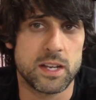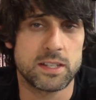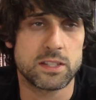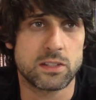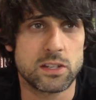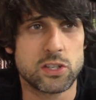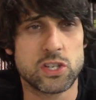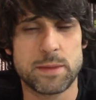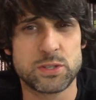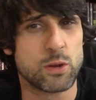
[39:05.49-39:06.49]
Uh, it's a it's a
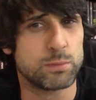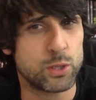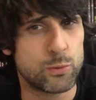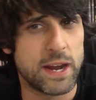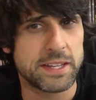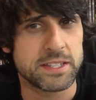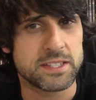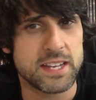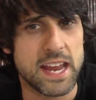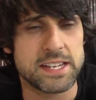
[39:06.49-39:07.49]
shame there's no Blu-ray in the
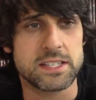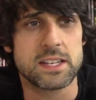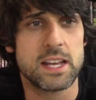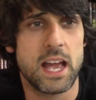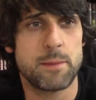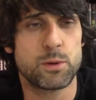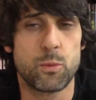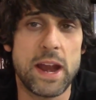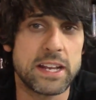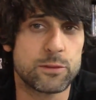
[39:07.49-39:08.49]
states. I've
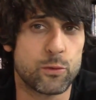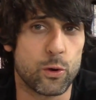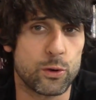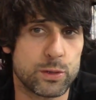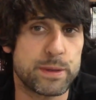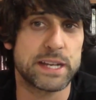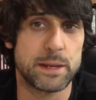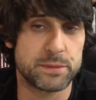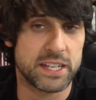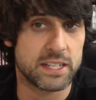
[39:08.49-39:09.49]
been waiting for to pick it
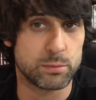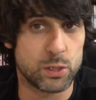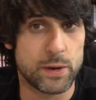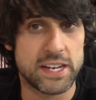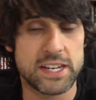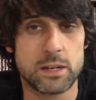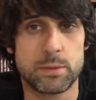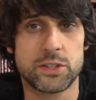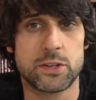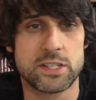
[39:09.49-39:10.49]
up to get a Blu-ray here,
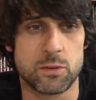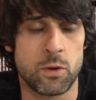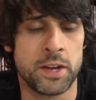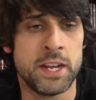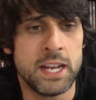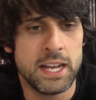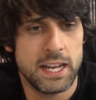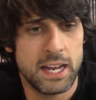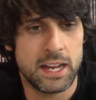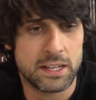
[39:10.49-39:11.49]
but there isn't one
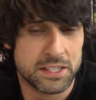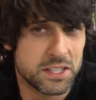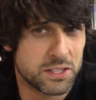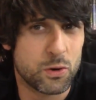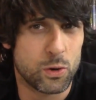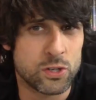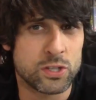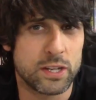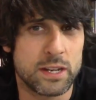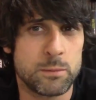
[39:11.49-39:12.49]
because eh, it, it's a
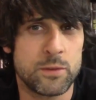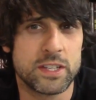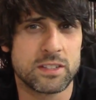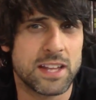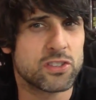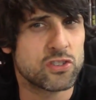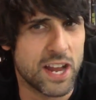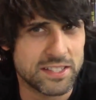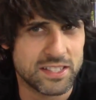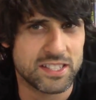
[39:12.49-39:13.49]
gorgeous looking movie. There's lots of
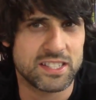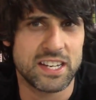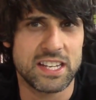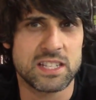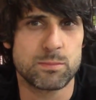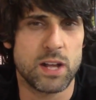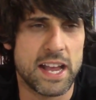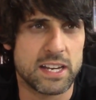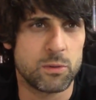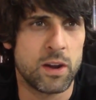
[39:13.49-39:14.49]
shots of the city. It's
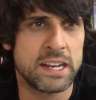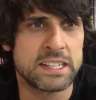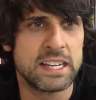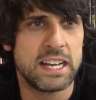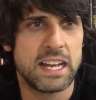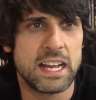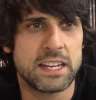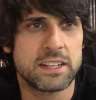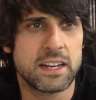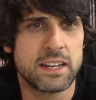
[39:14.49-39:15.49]
black and white,
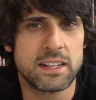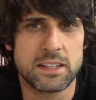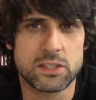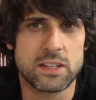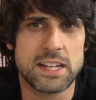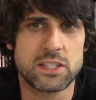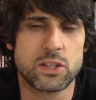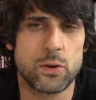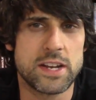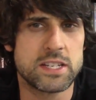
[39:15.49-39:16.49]
and uh, there's lots
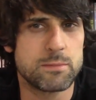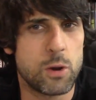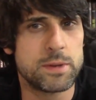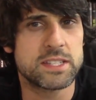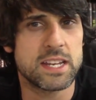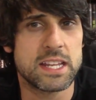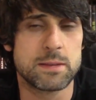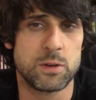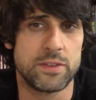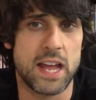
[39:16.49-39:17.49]
of crazy moments in
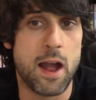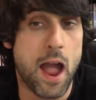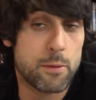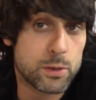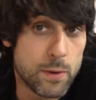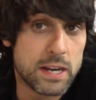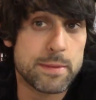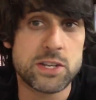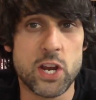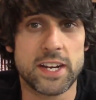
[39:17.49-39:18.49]
the movie. I, I would
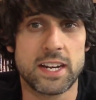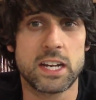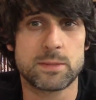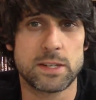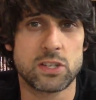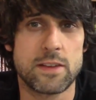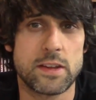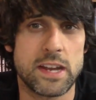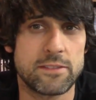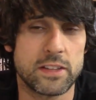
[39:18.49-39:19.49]
recommend checking it out, especially if
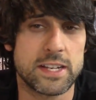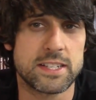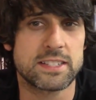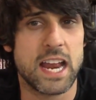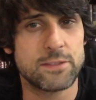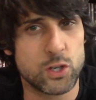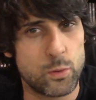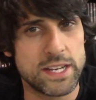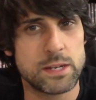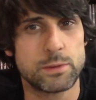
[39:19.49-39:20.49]
at Netflix. It's kind of a
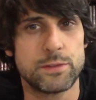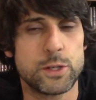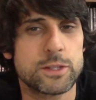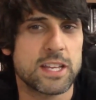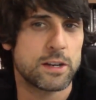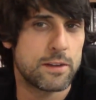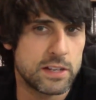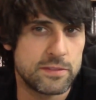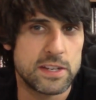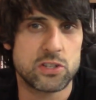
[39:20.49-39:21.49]
quickie review because I don't have
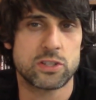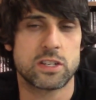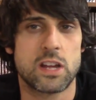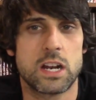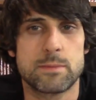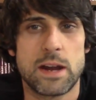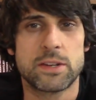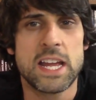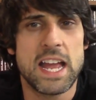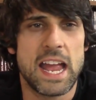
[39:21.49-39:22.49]
any features features to talk
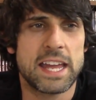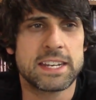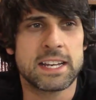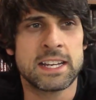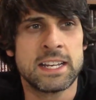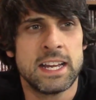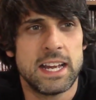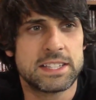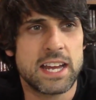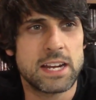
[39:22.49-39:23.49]
about. And uh,
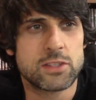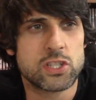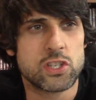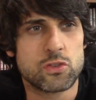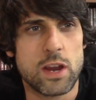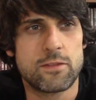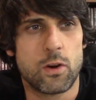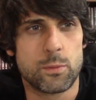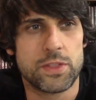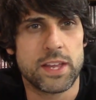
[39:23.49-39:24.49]
it's kind of just a
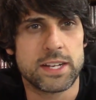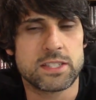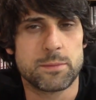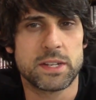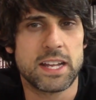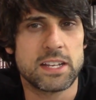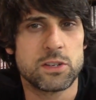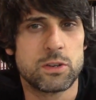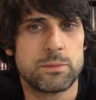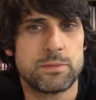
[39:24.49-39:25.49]
straightforward thing. It's something that
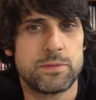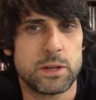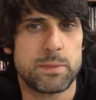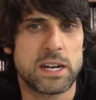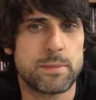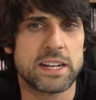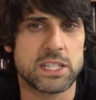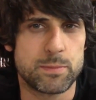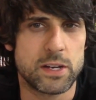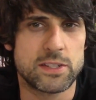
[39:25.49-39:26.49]
you would feel better about
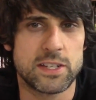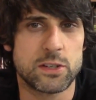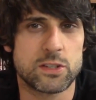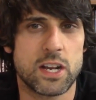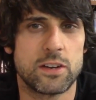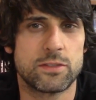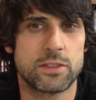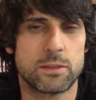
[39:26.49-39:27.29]
experiencing yourself.